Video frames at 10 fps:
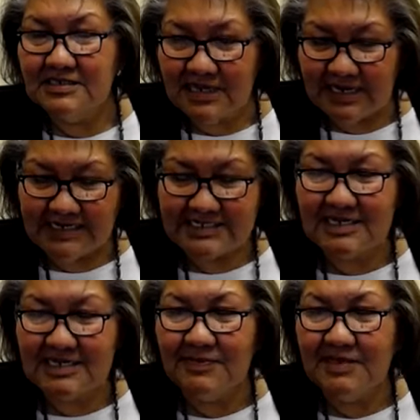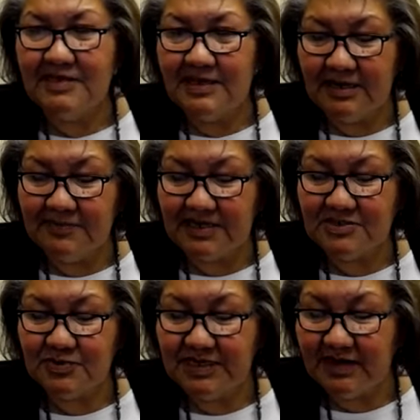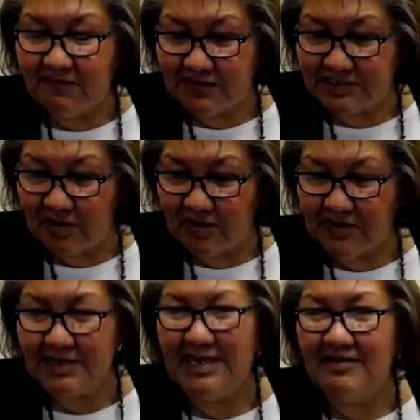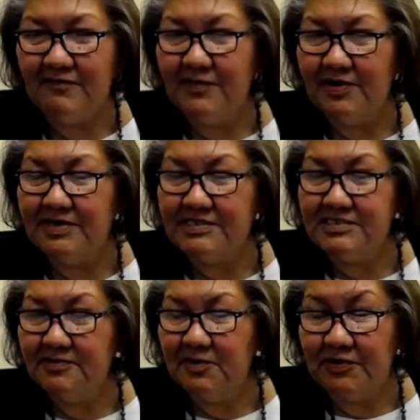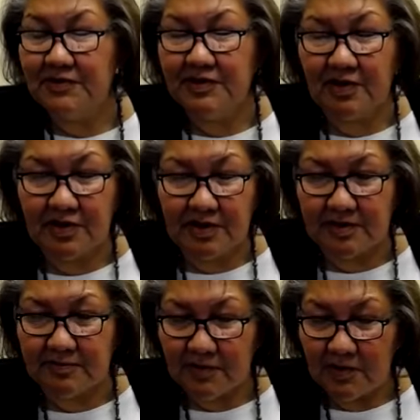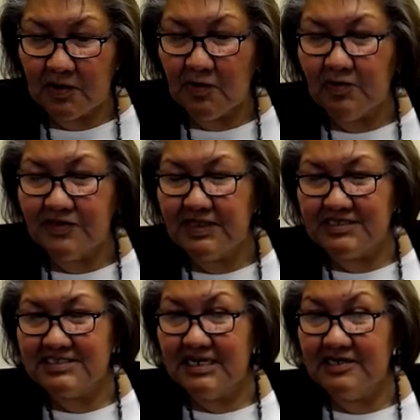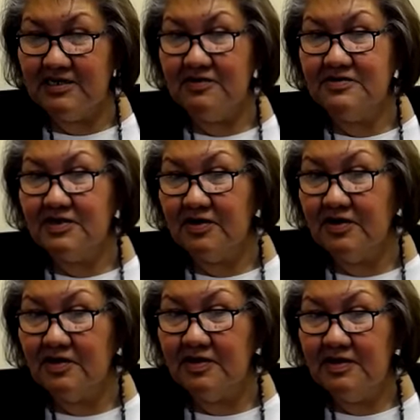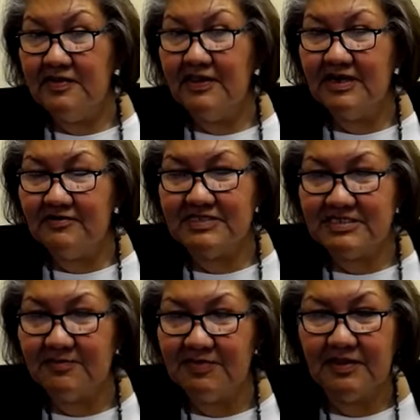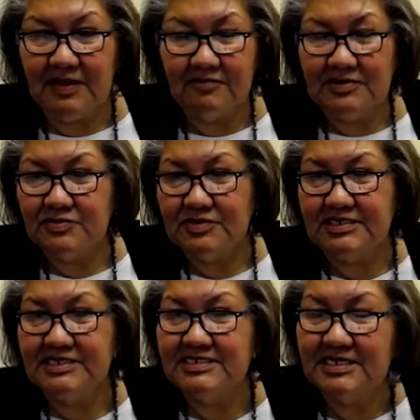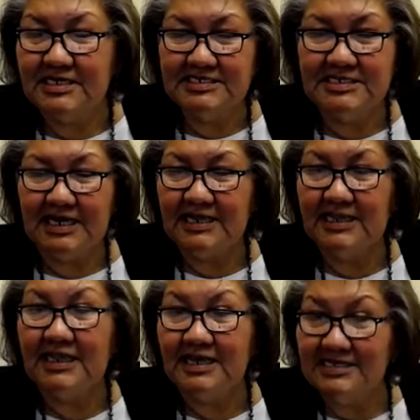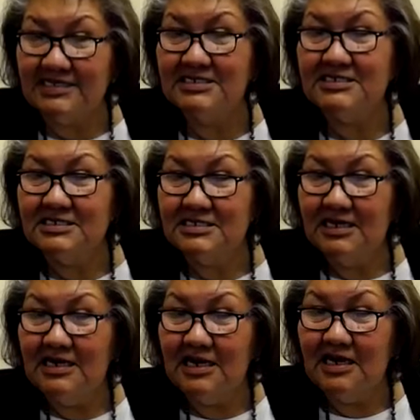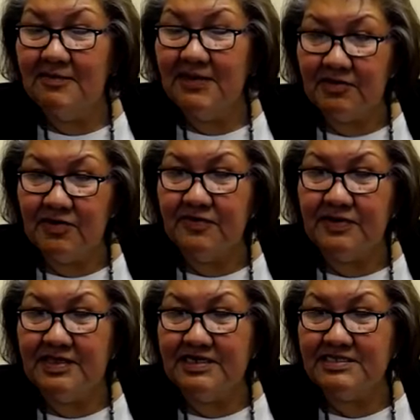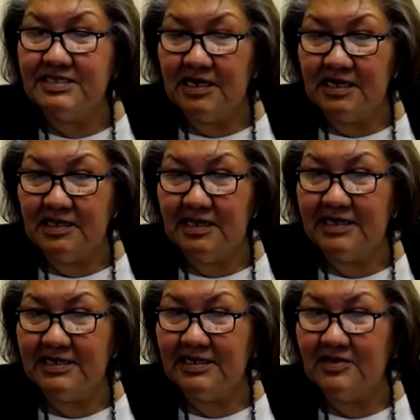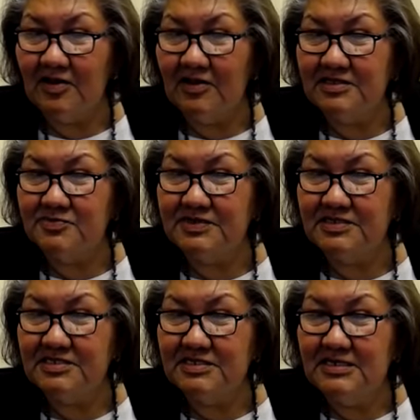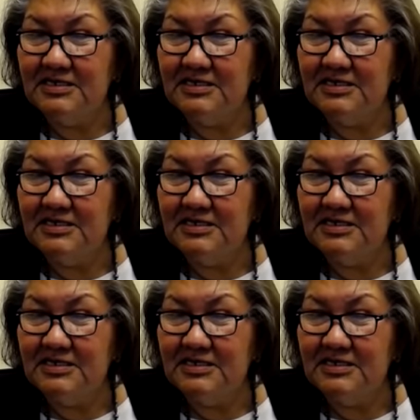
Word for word: that is something that because we have what's called the Native American Summit with our uh, with the state of Utah, that was something that was really discussed at lengths about doing these uh, land acknowledgments.